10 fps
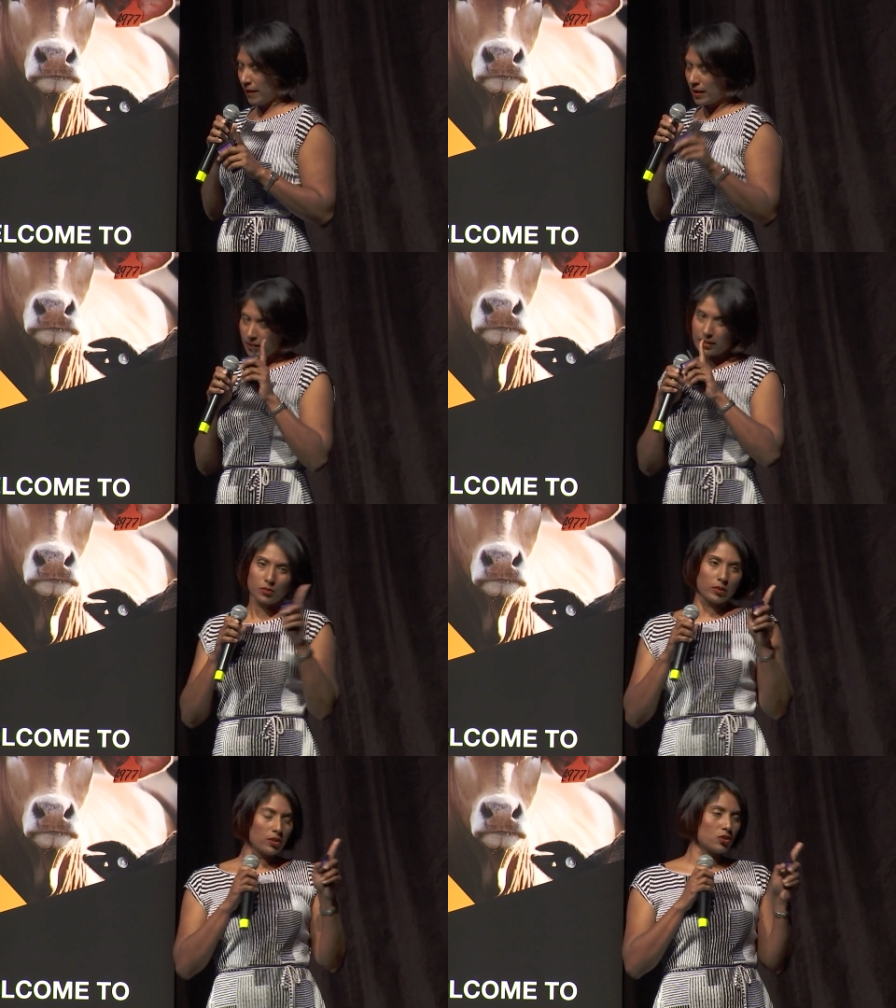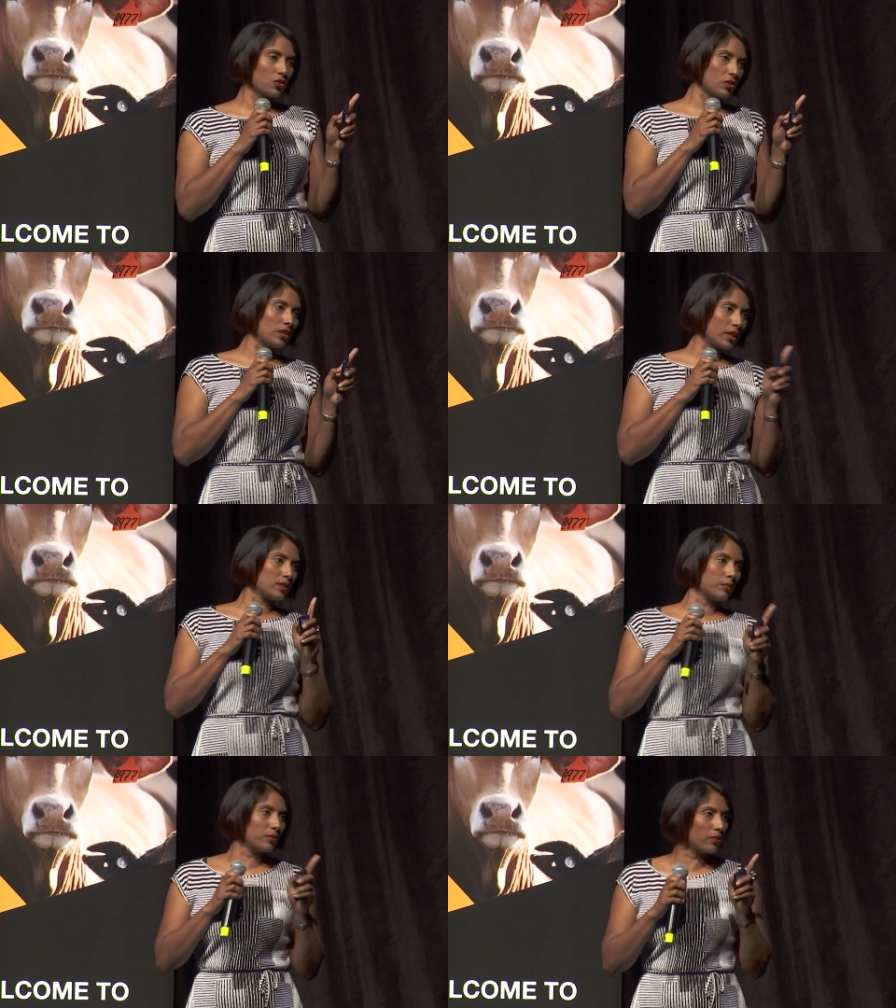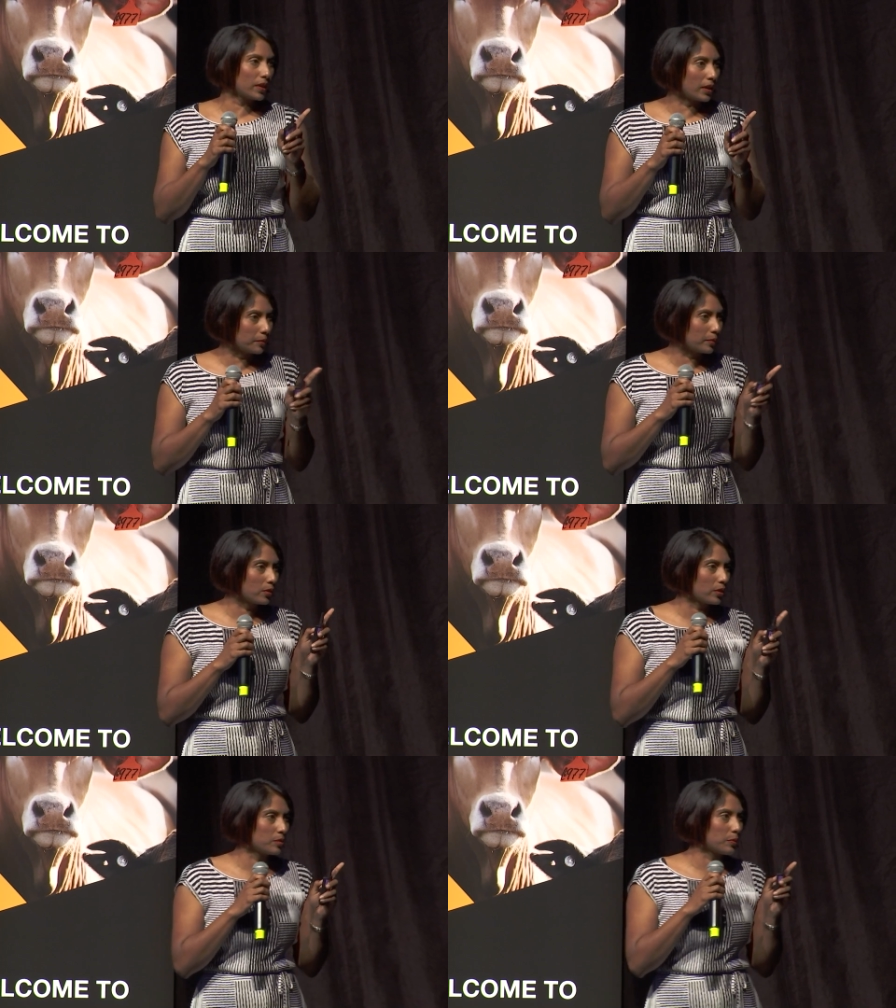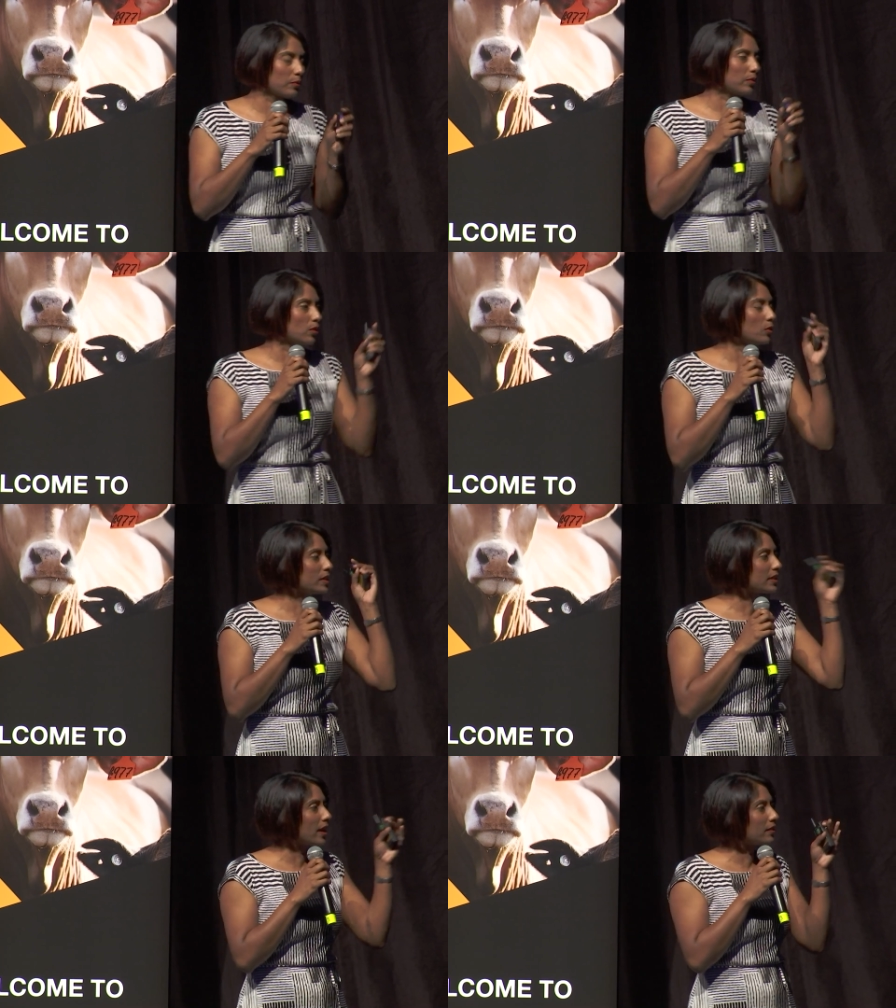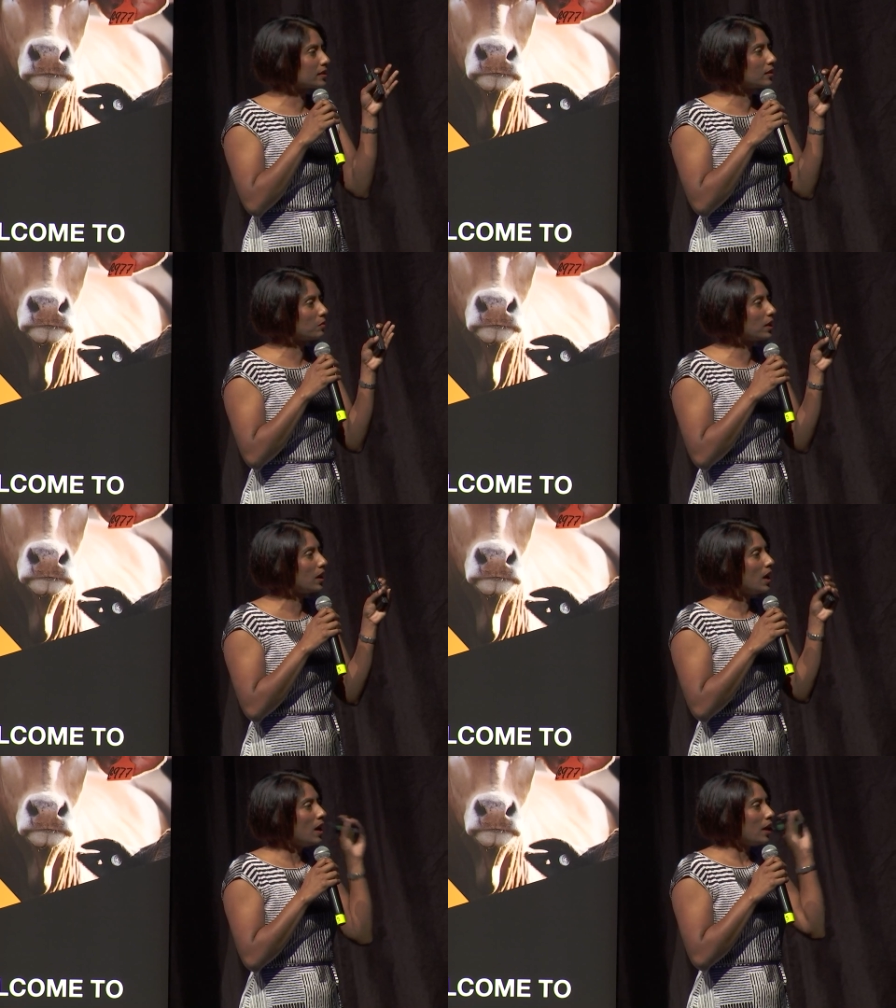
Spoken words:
And this is where nutrition gets a bit funny, because people are always asking me,